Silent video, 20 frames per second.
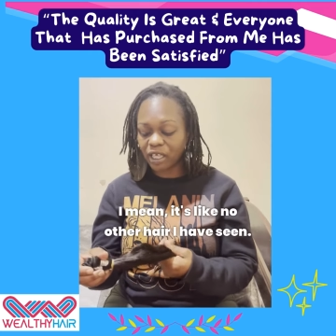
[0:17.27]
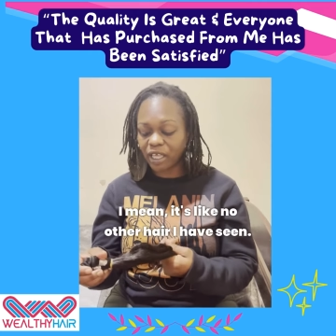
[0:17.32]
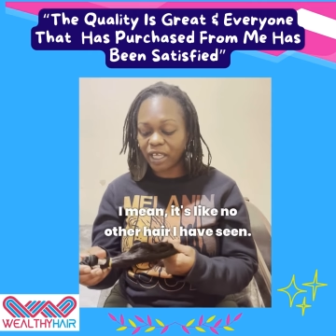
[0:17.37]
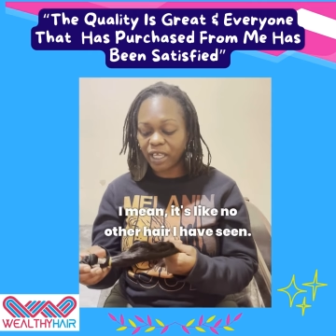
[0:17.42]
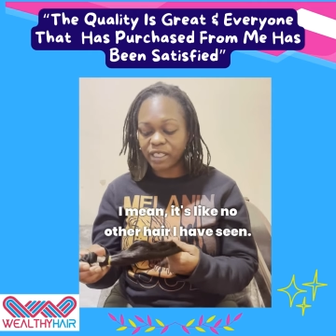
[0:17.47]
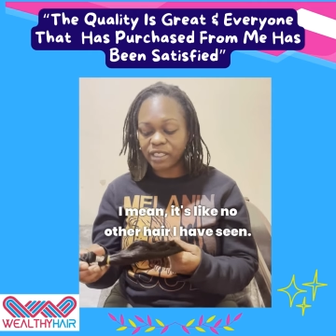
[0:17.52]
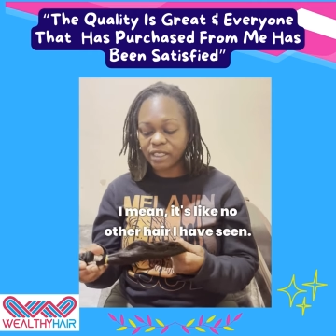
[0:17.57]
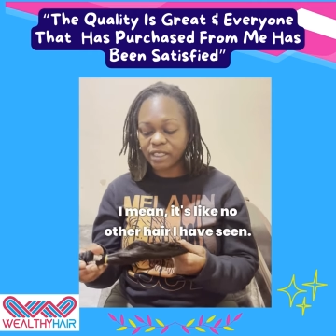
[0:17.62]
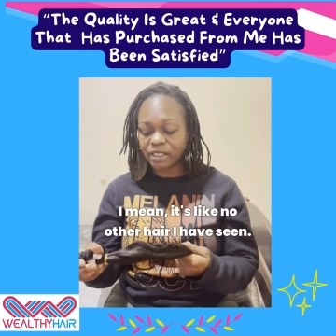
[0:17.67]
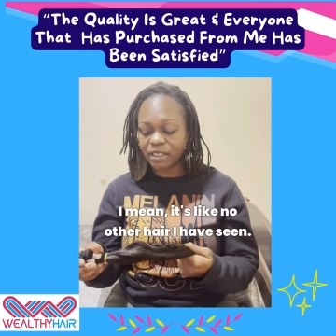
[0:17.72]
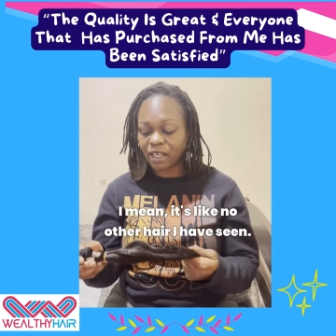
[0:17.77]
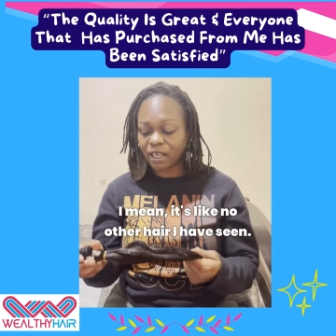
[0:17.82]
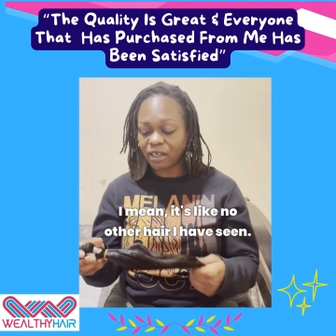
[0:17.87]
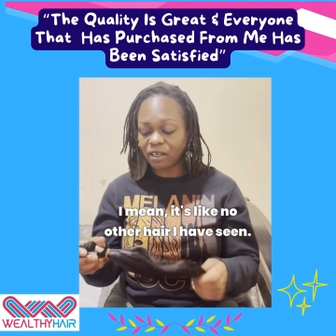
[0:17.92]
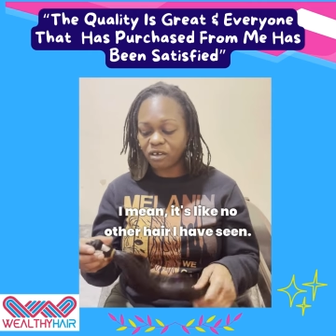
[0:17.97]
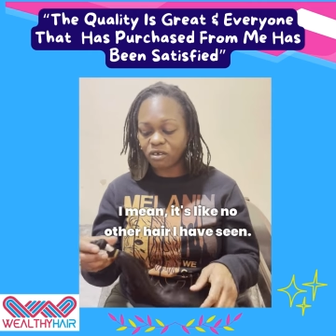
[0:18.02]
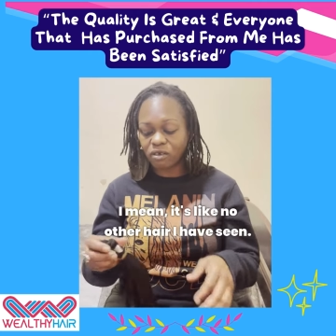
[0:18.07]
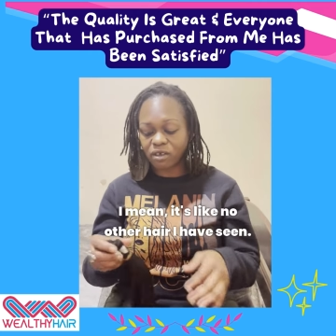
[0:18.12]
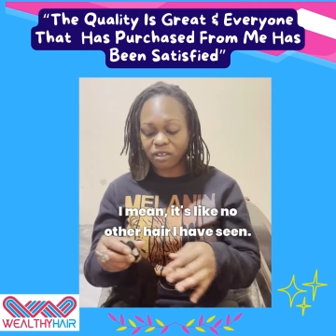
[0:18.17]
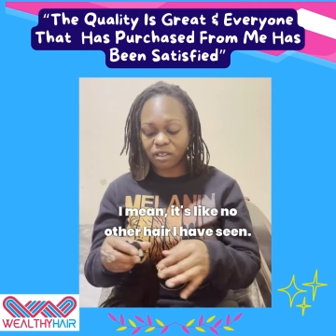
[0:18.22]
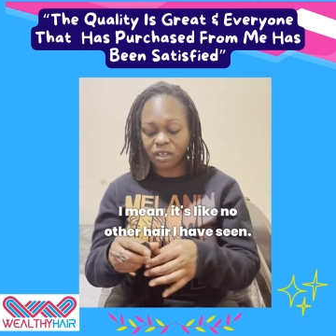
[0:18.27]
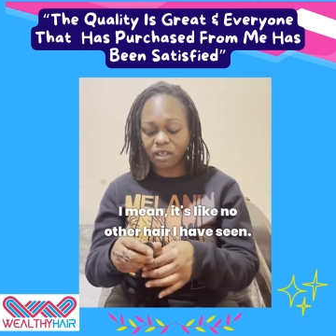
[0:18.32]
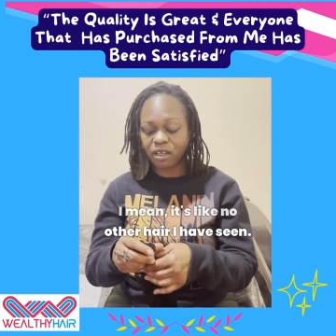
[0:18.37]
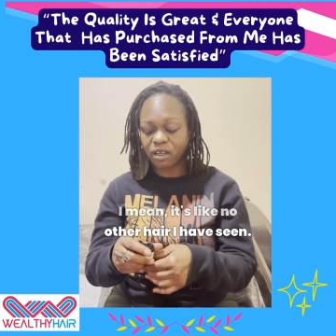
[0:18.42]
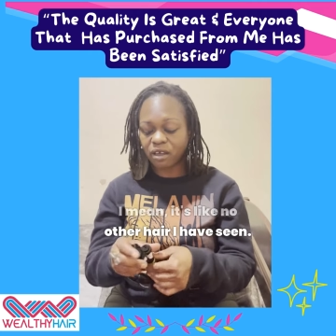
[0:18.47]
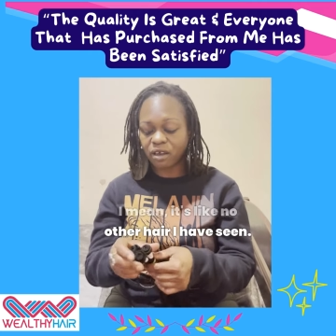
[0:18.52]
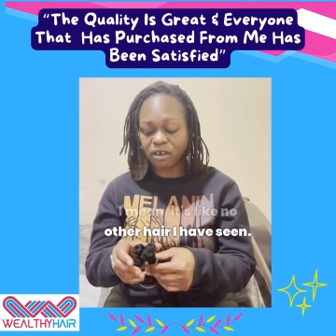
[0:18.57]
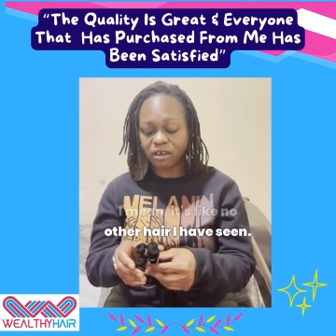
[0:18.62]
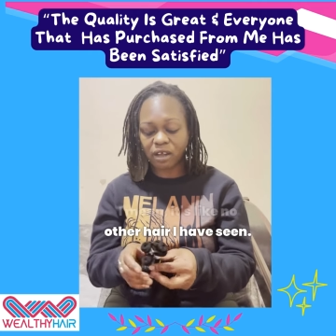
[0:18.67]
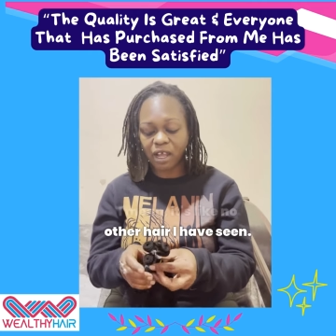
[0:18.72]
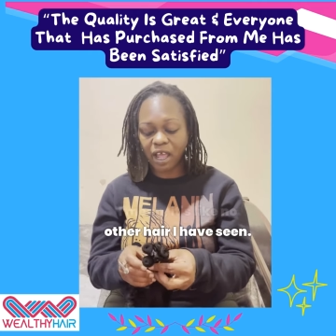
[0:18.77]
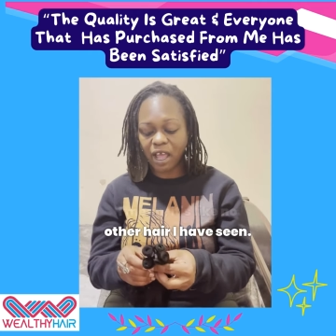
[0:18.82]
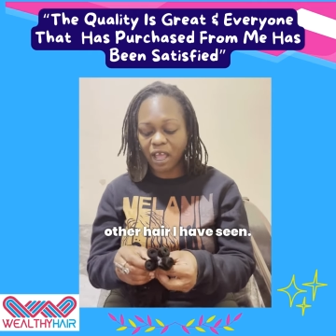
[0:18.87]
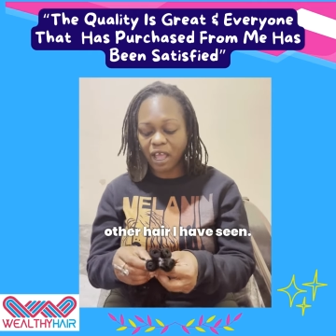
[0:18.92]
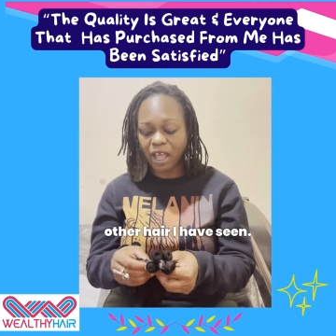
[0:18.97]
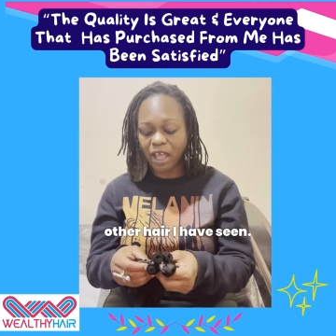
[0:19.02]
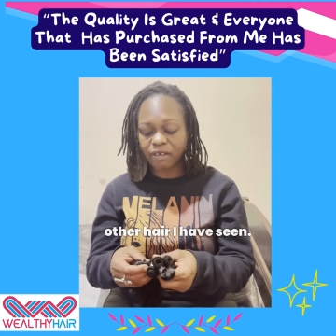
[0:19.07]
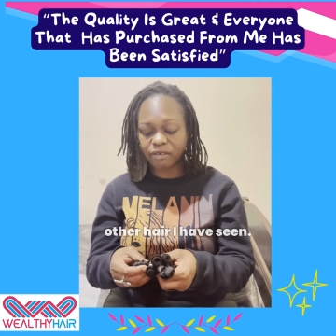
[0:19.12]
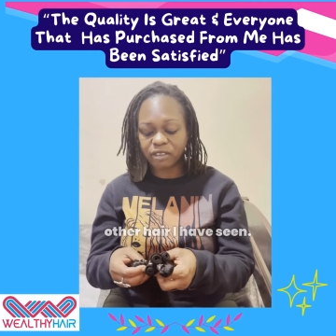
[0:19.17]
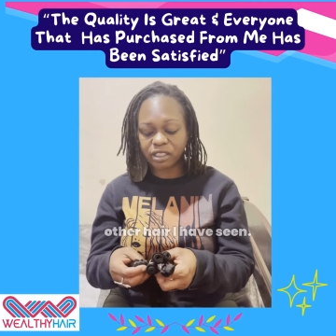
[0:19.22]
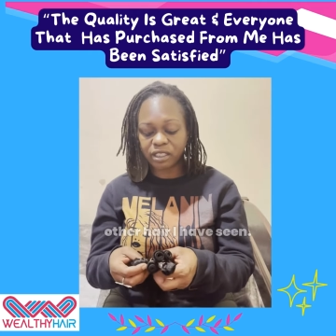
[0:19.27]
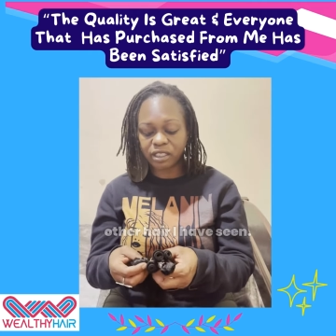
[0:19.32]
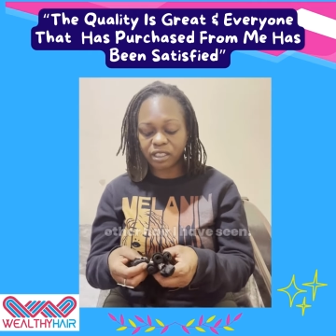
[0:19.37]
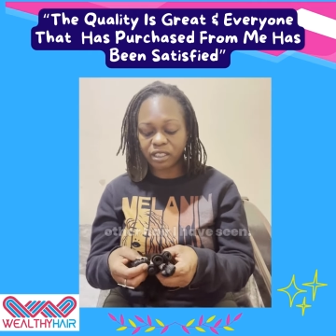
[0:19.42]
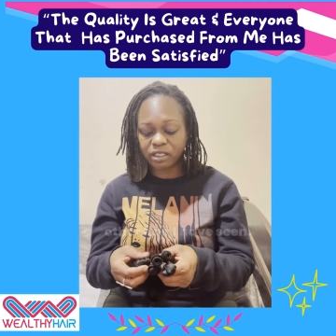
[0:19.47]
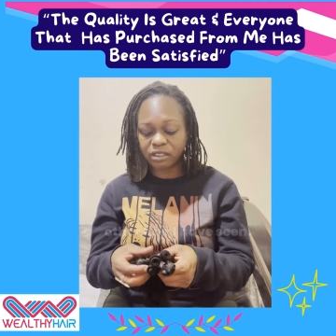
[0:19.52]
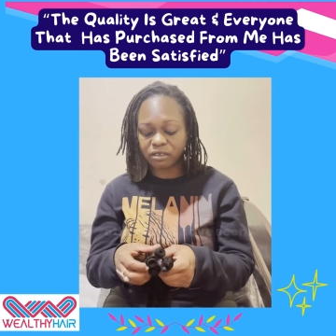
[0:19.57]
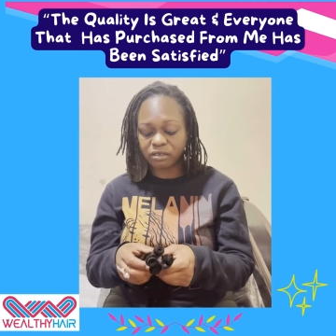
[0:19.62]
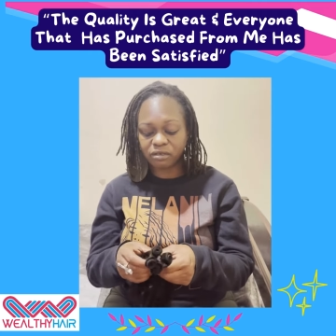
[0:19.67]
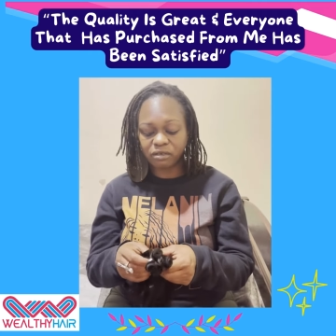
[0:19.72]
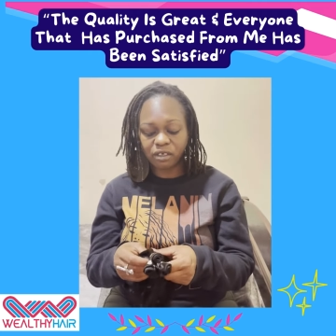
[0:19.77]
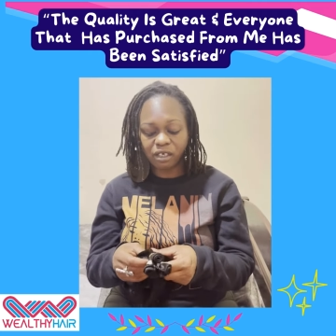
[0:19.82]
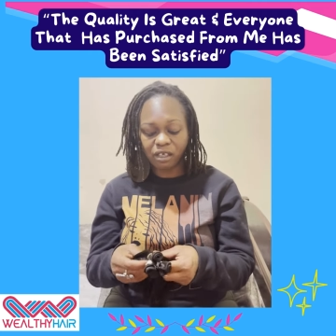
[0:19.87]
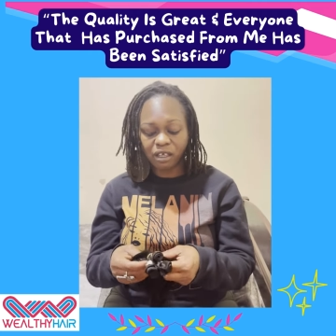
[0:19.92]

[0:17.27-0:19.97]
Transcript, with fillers: it's like no other hair I have seen.